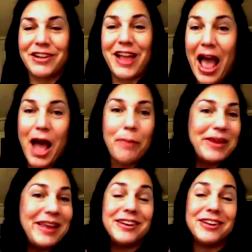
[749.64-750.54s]

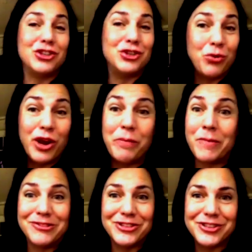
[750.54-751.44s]
happy and enjoy
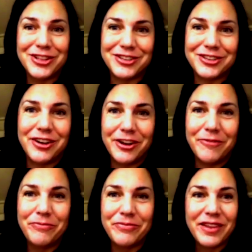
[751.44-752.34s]
most of the time.